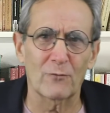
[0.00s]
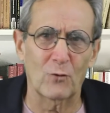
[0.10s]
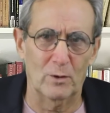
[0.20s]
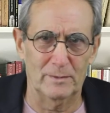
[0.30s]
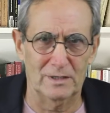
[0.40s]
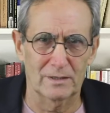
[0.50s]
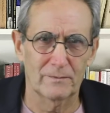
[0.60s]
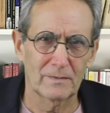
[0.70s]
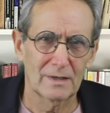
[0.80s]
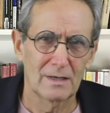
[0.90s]
formula.
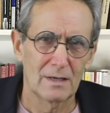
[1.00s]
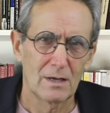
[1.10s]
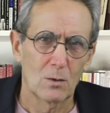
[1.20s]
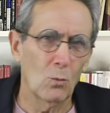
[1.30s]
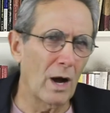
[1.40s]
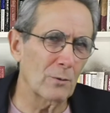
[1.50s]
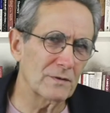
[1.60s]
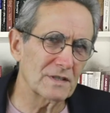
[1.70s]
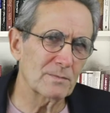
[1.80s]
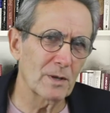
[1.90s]
Why
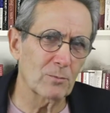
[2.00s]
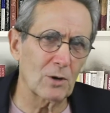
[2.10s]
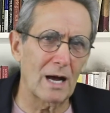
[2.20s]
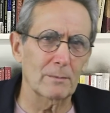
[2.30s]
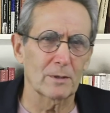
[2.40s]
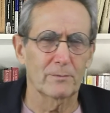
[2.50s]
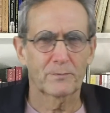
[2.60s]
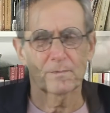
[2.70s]
would this be a problem?